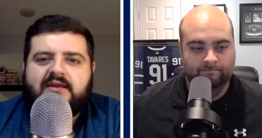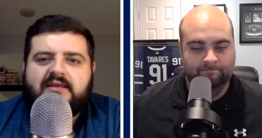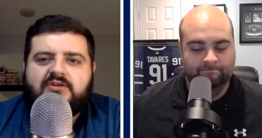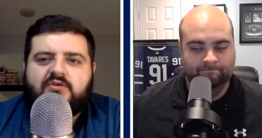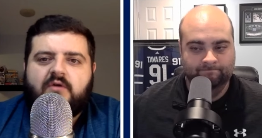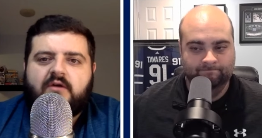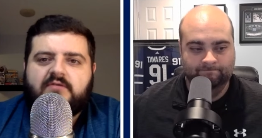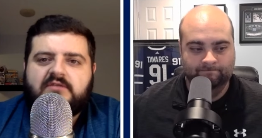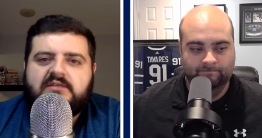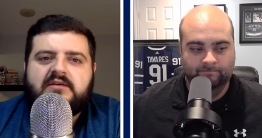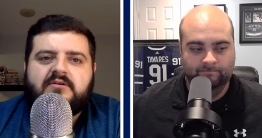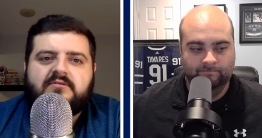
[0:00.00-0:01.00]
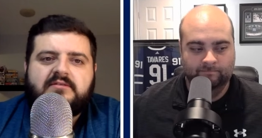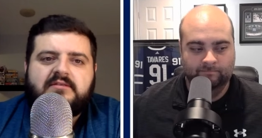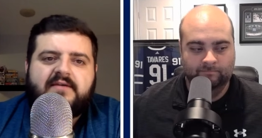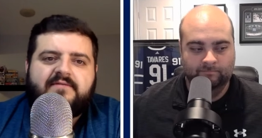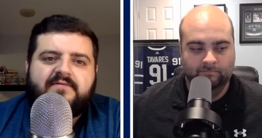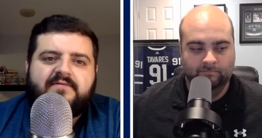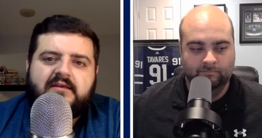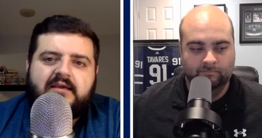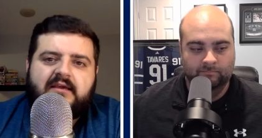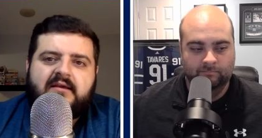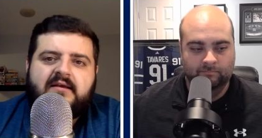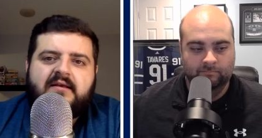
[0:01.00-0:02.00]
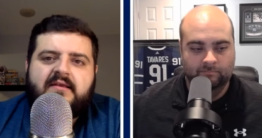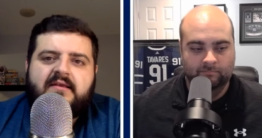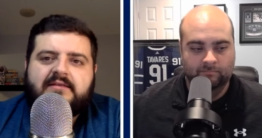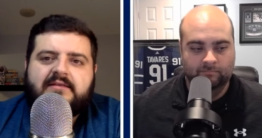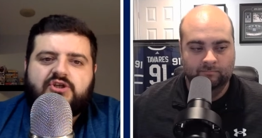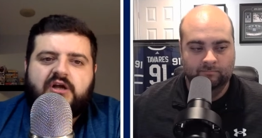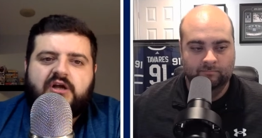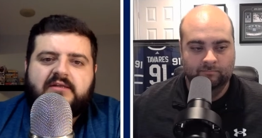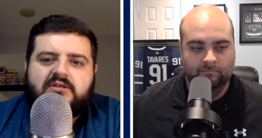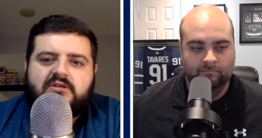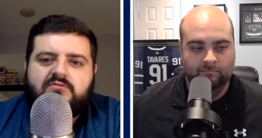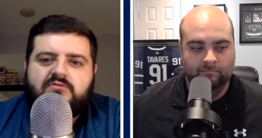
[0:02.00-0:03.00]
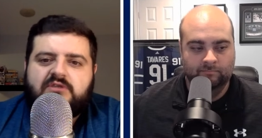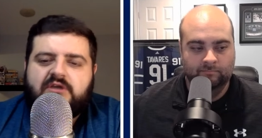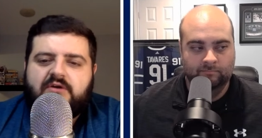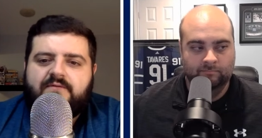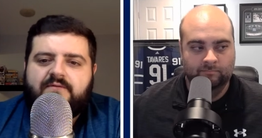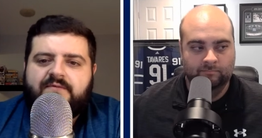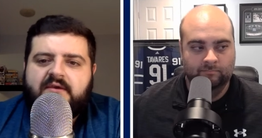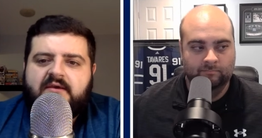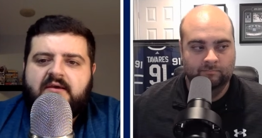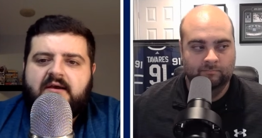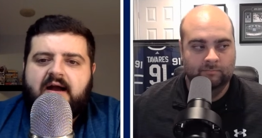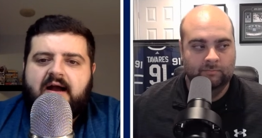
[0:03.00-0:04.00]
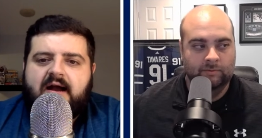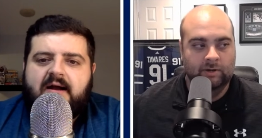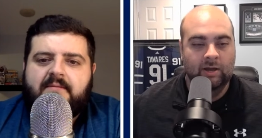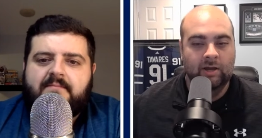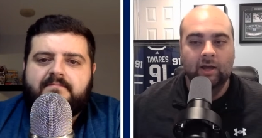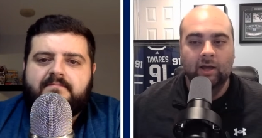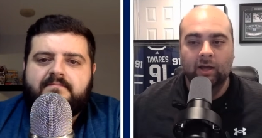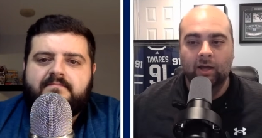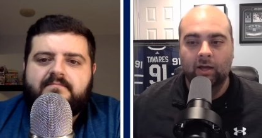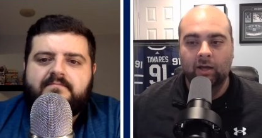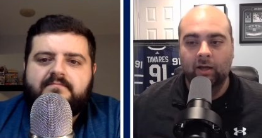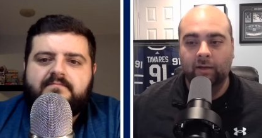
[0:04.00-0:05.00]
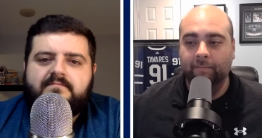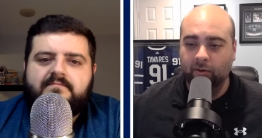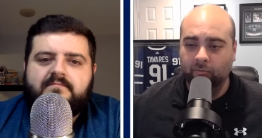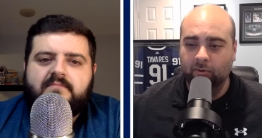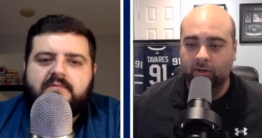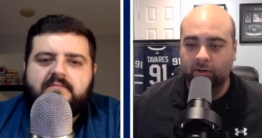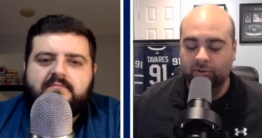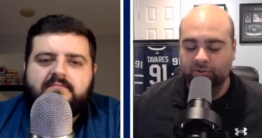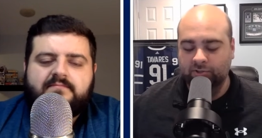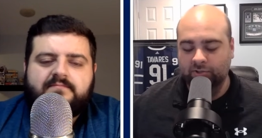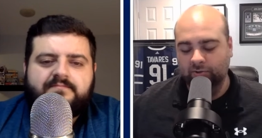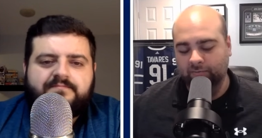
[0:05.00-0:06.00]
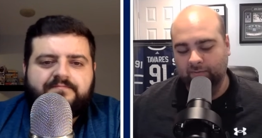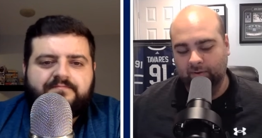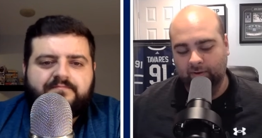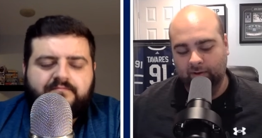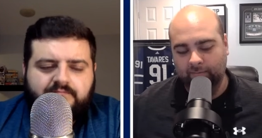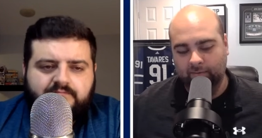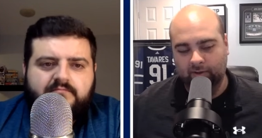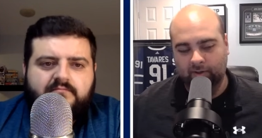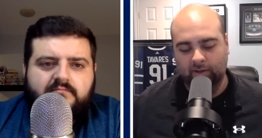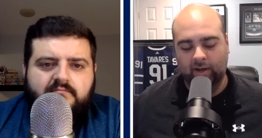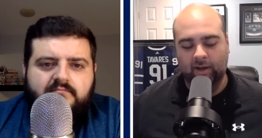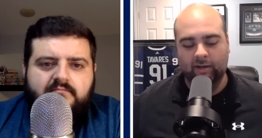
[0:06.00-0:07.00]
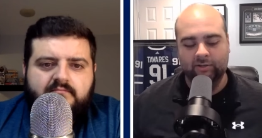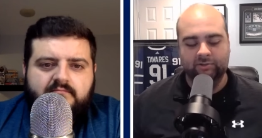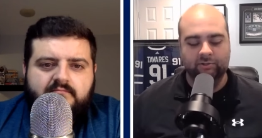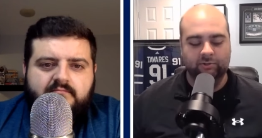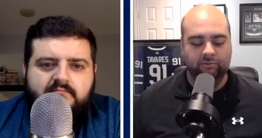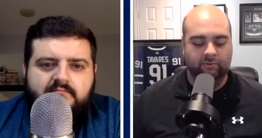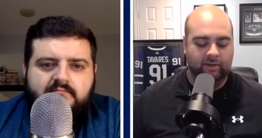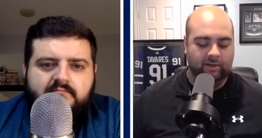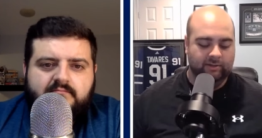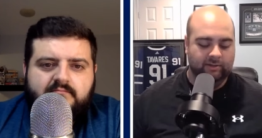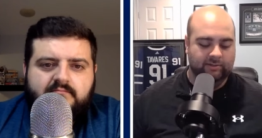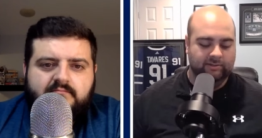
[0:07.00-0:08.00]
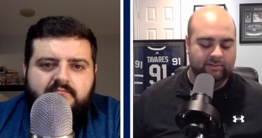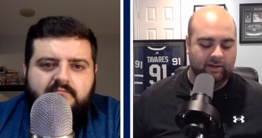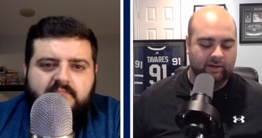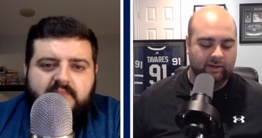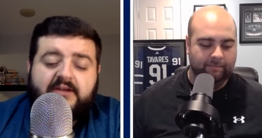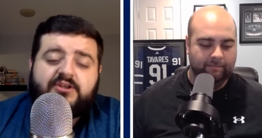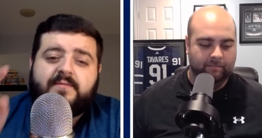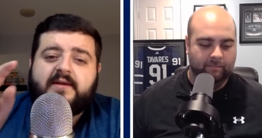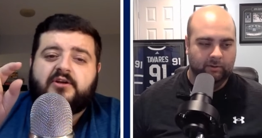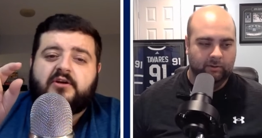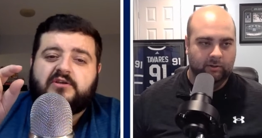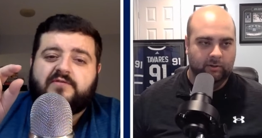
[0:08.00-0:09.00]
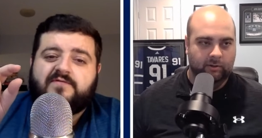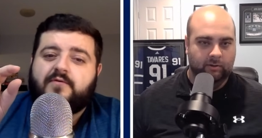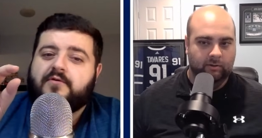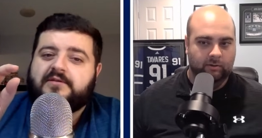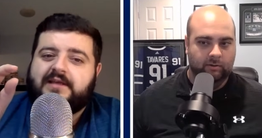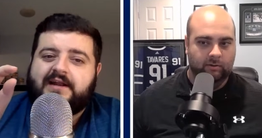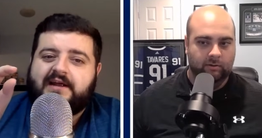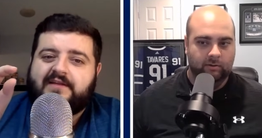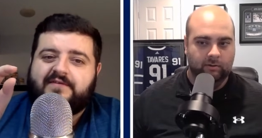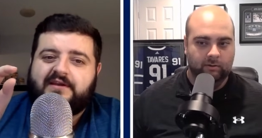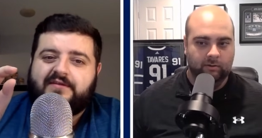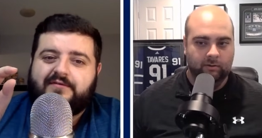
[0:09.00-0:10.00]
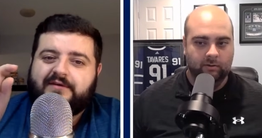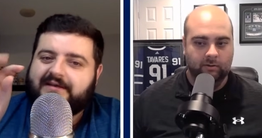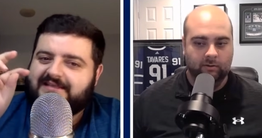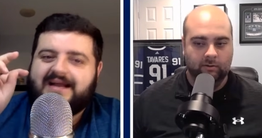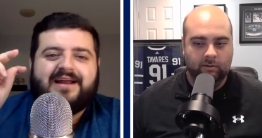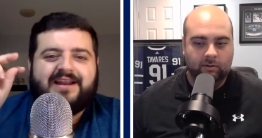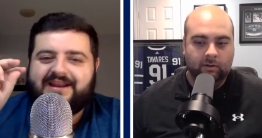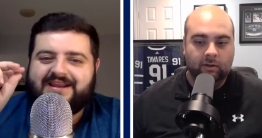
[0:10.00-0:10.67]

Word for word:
Speaker 1: I think Toronto still definitely has a shot to do so. Um,
Speaker 2: a big one here too, if I, I might add to, is um, you
Speaker 1: mentioned also Florida's not out of it either. Like it's not in